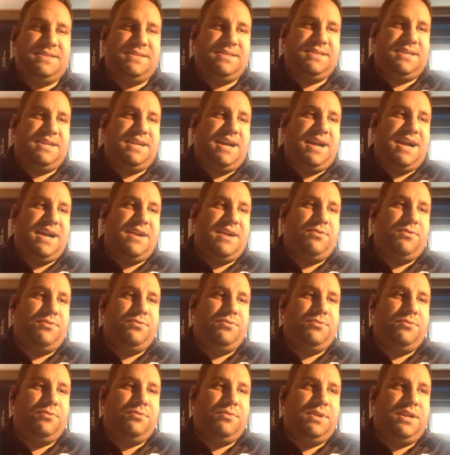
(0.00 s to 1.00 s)
is a guy
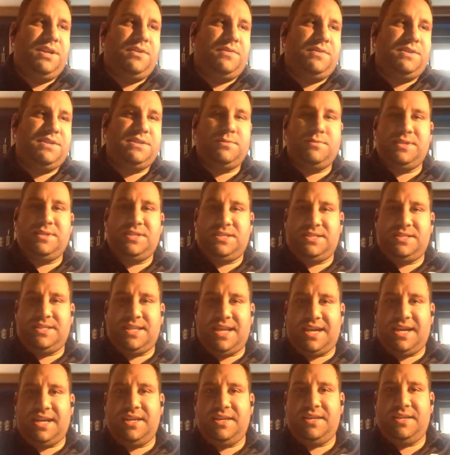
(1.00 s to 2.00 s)
who, this was his
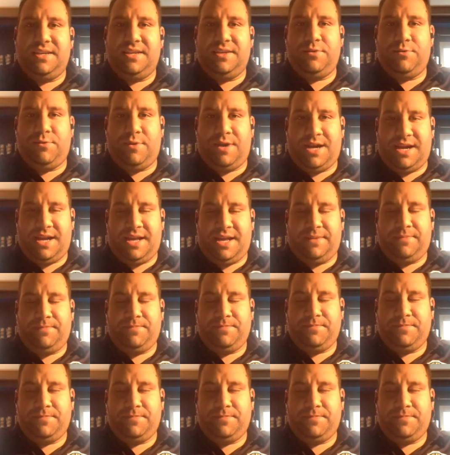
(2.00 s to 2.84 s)
second DUI.